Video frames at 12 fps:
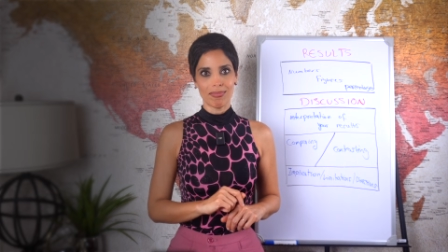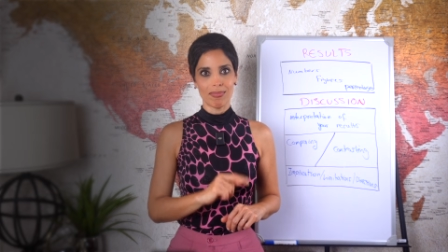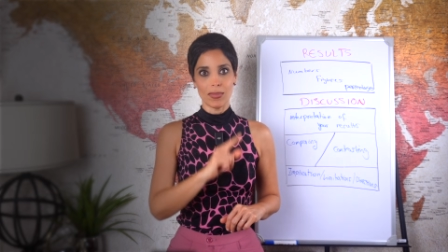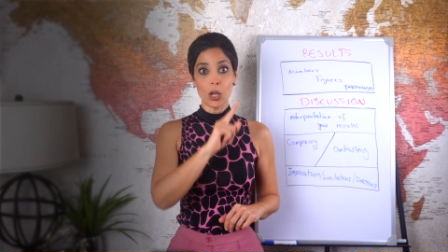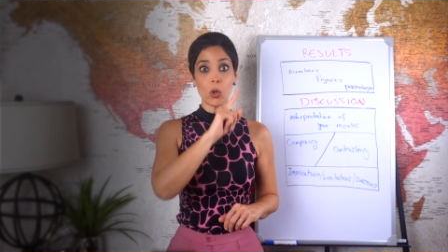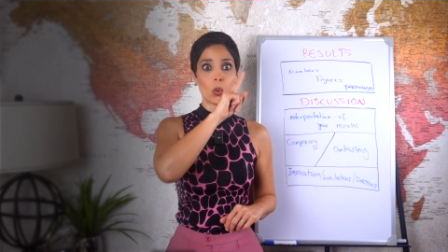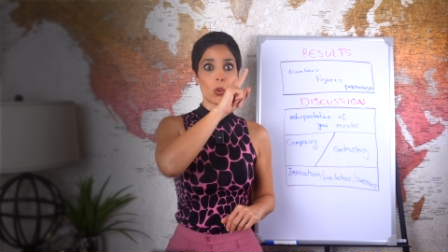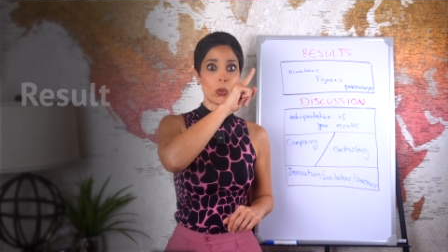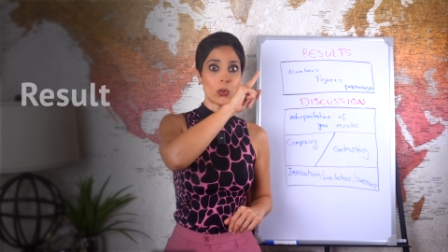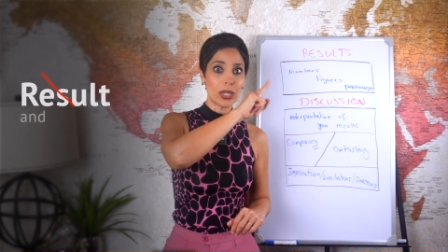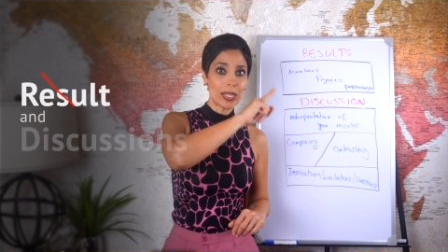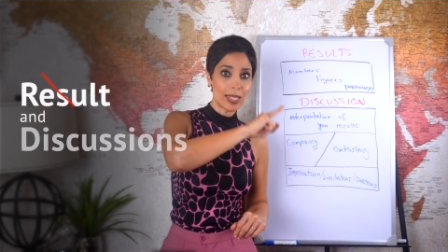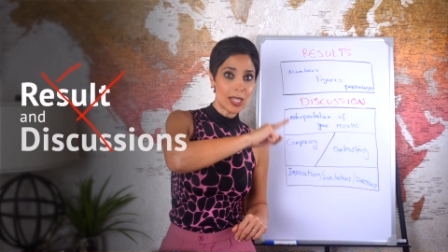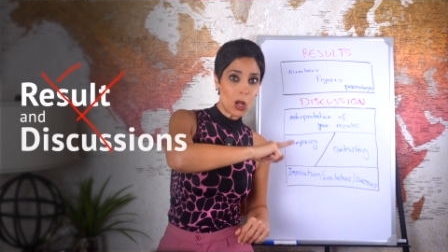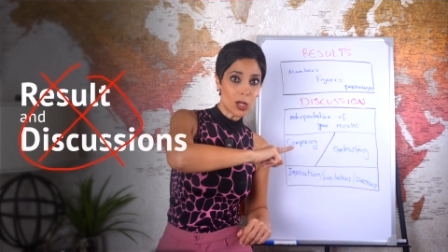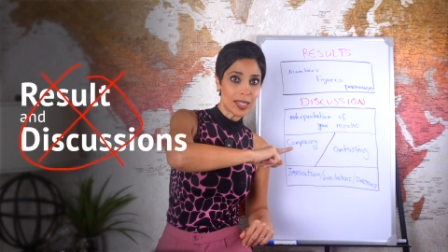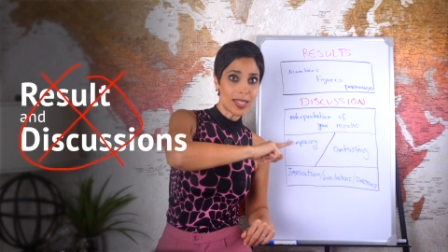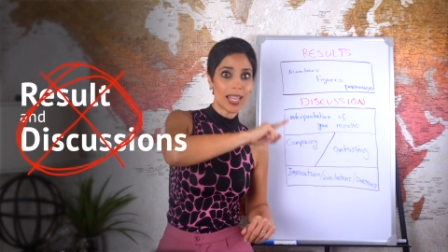No
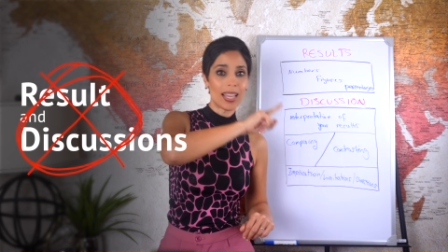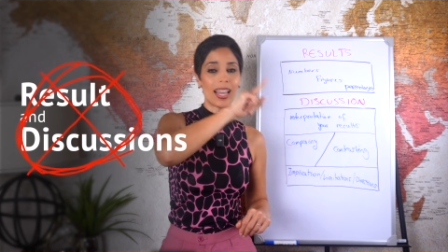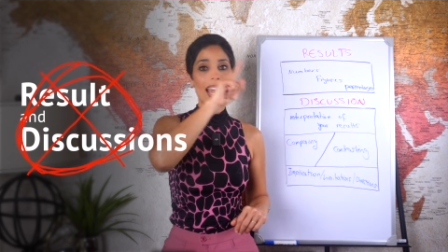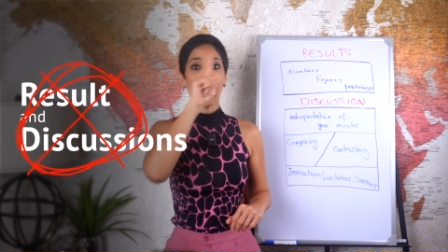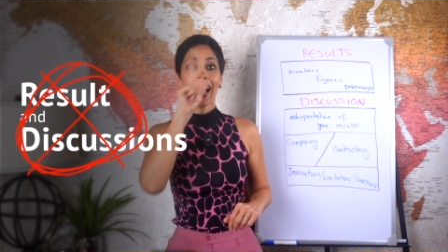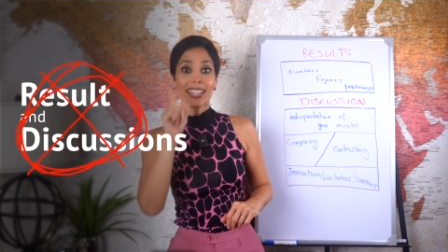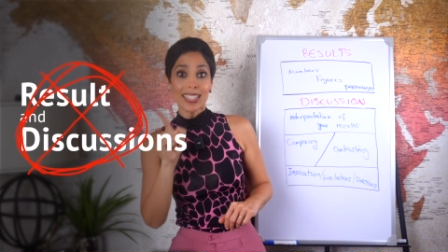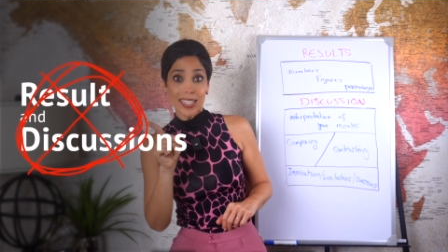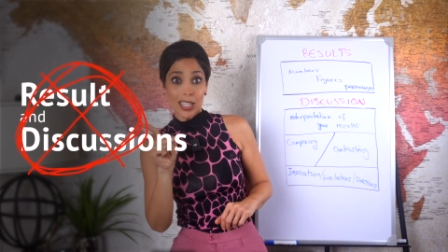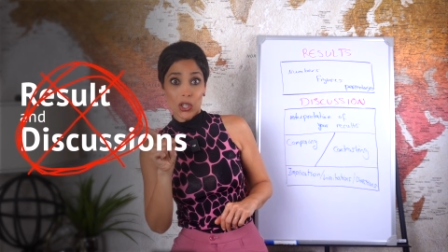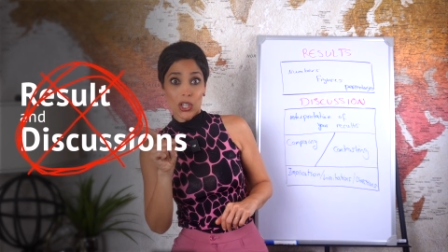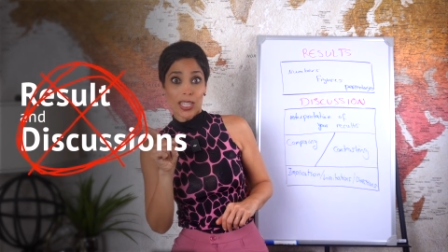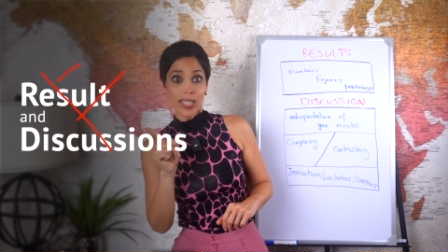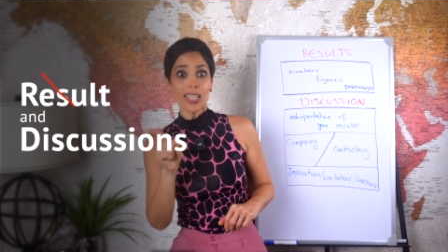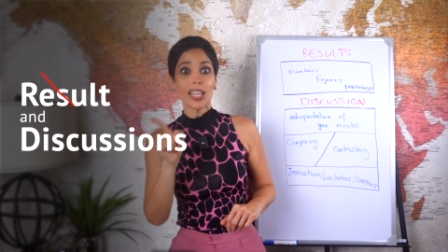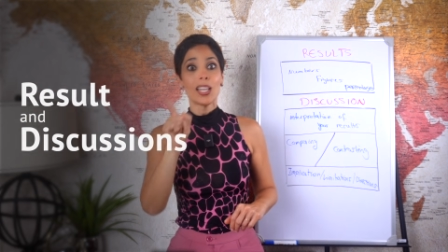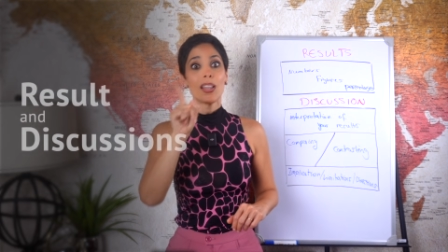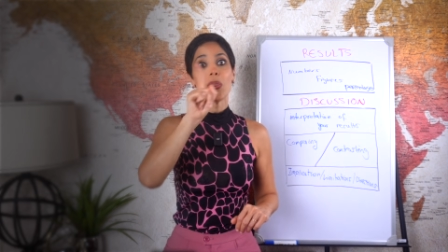result and discussions,
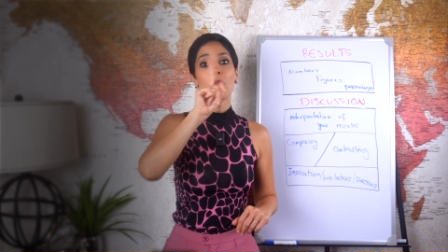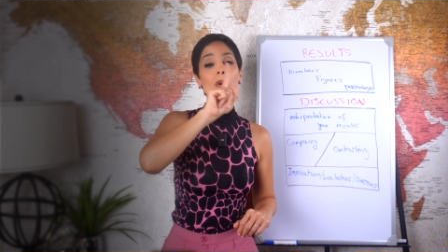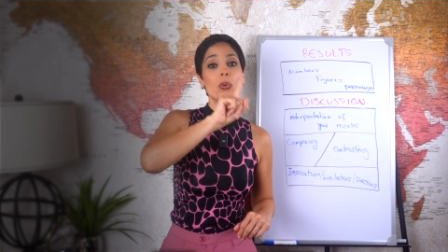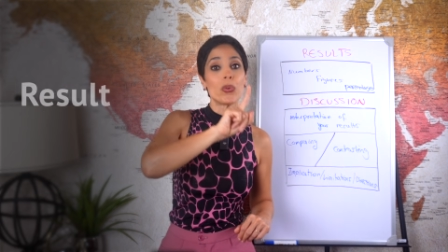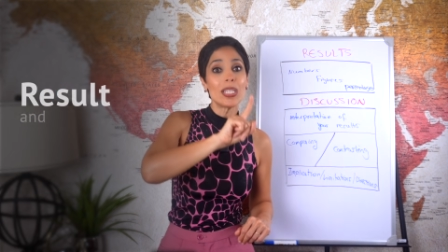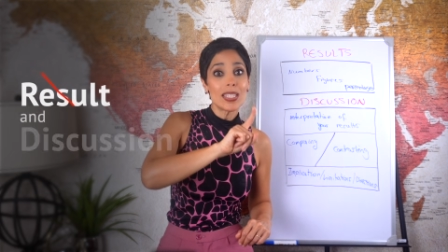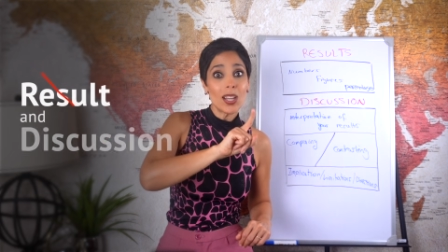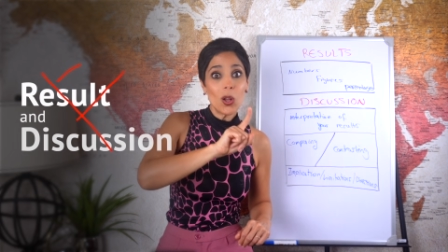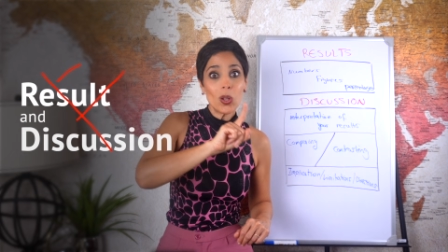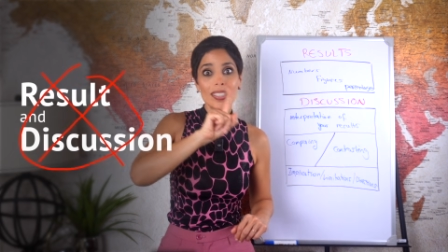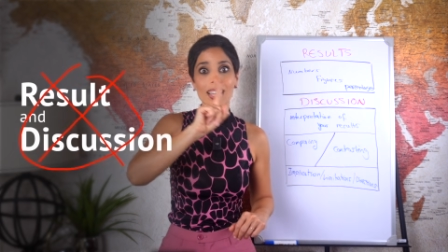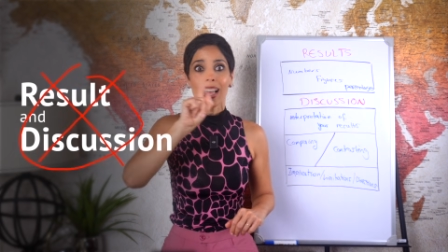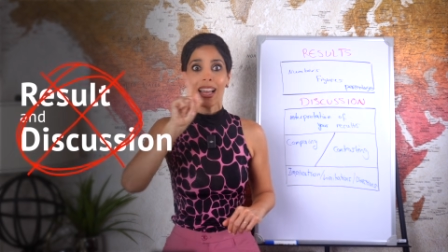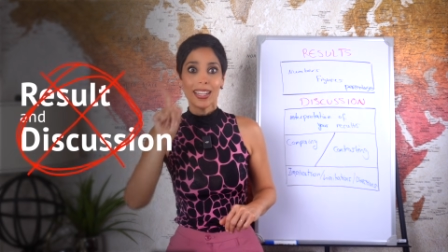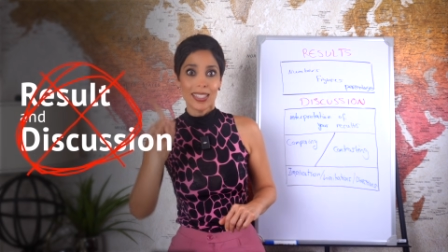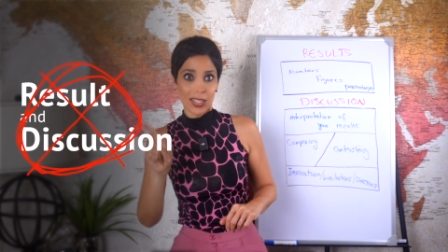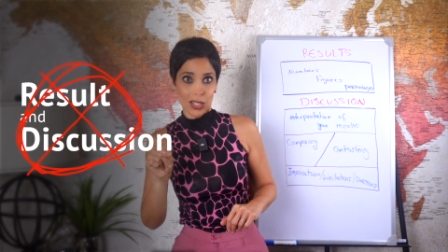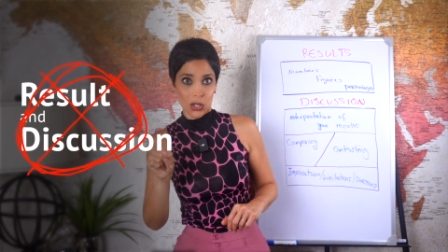no result
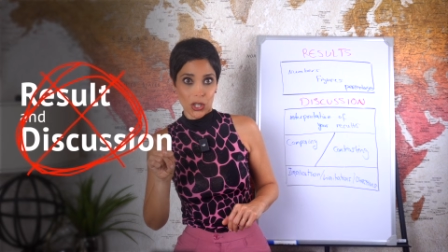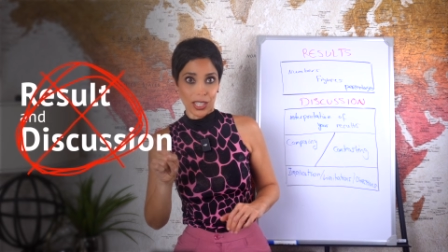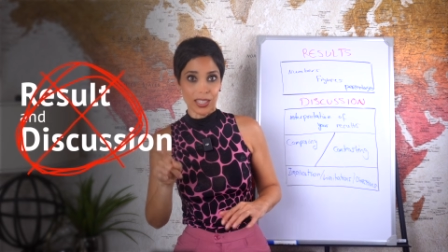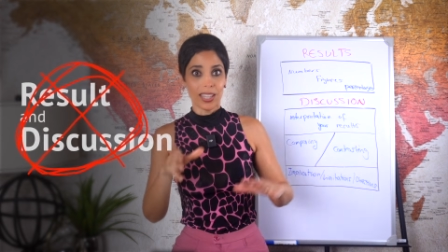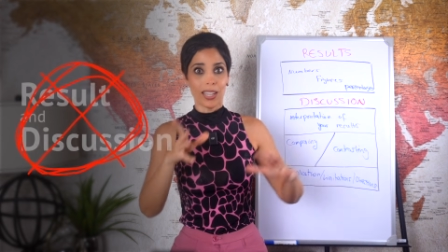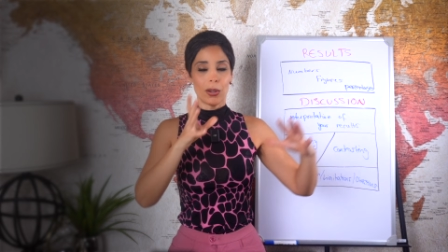and discussion.